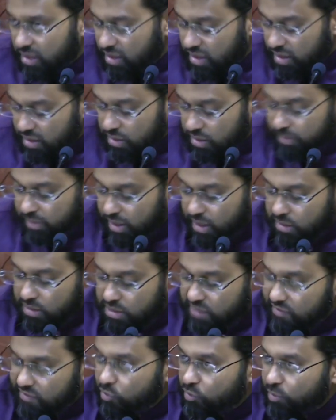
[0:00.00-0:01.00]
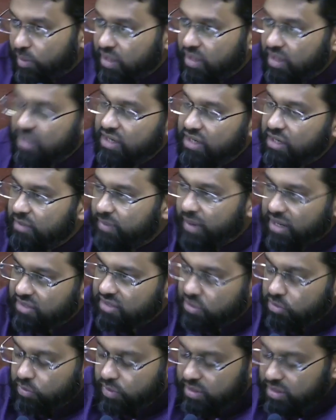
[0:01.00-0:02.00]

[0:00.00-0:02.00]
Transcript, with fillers: in the battles of Abu Bakr, and he passed away the